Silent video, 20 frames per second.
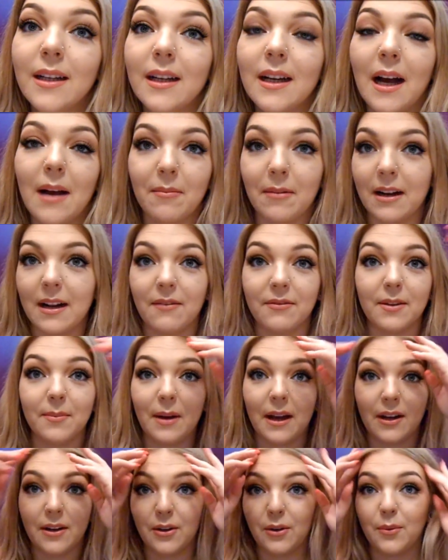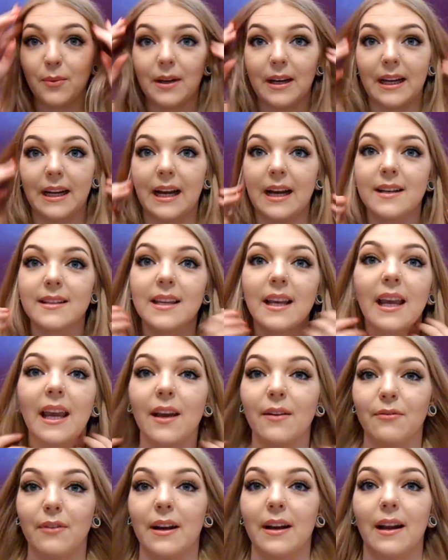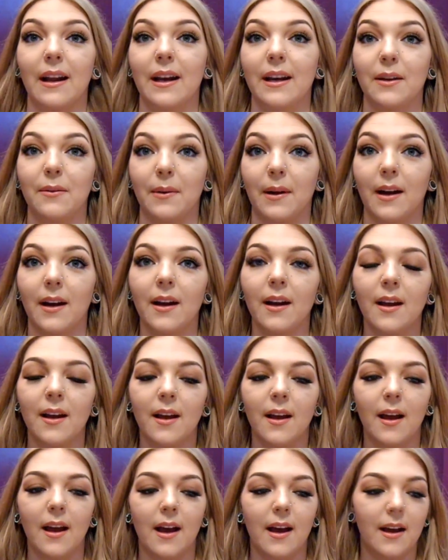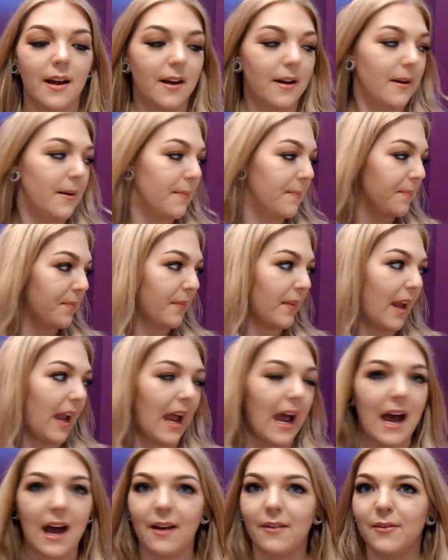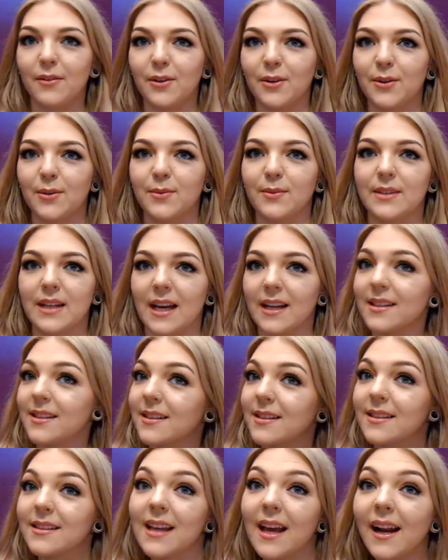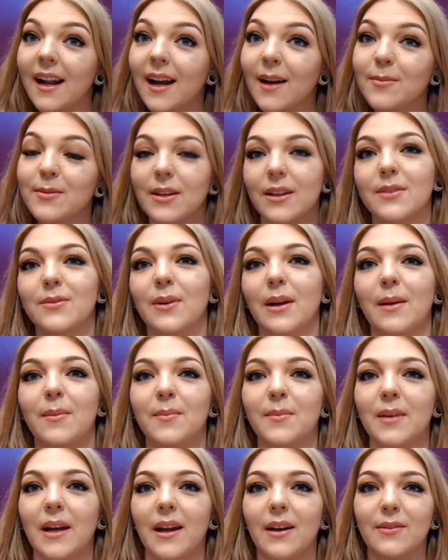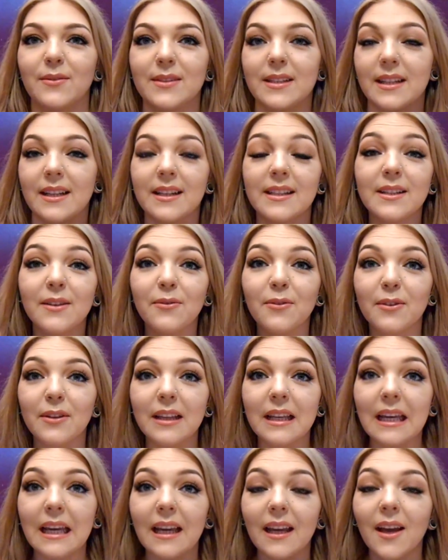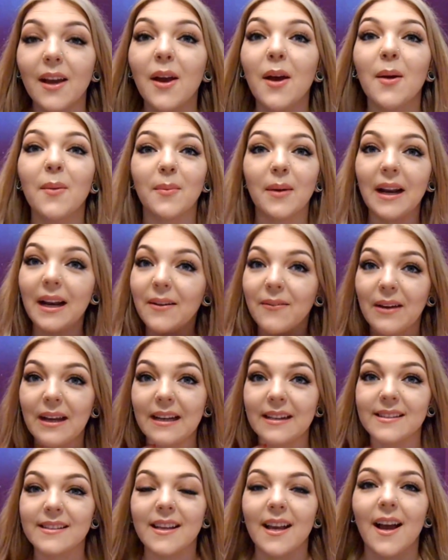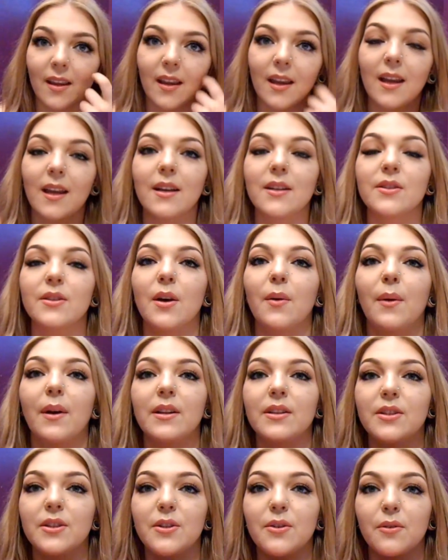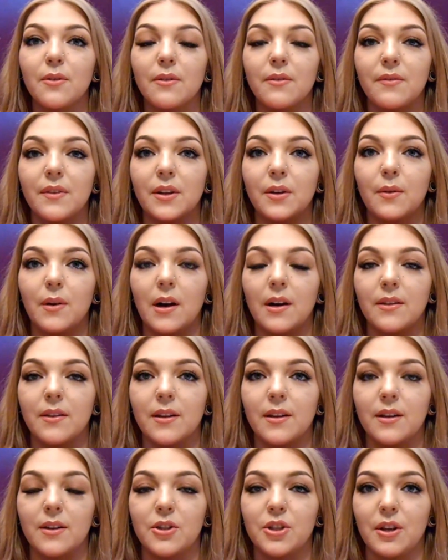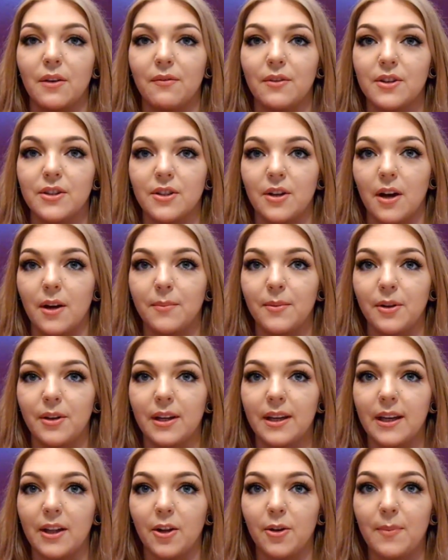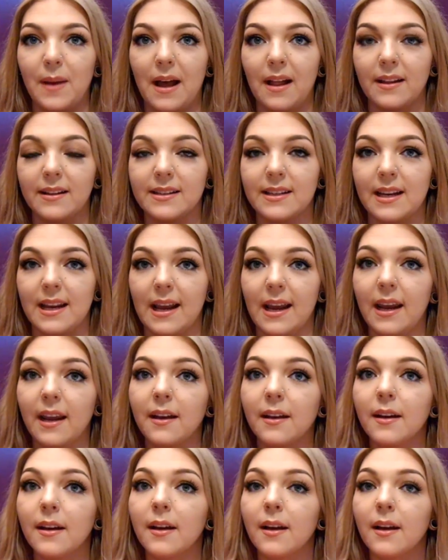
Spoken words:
I'm gonna have to buy a new one, I guess. I can't find it anywhere. I have a new desk set up, so that's why I'm kind of sitting differently. But anyways, so I wanted to do a review on the Jeffree Star Beauty Killer palette today.